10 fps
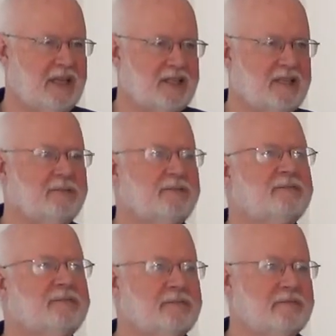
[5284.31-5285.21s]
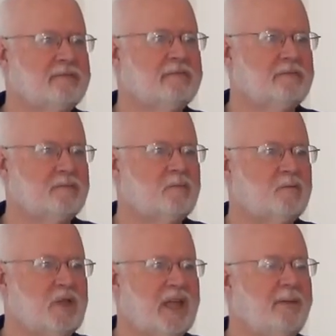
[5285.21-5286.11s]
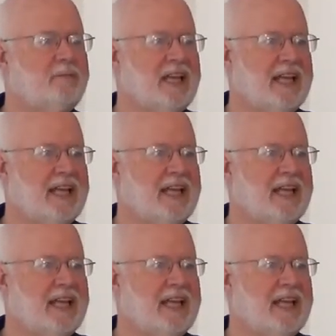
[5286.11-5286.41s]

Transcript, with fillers: Yes. that a good one to start with that. Yep.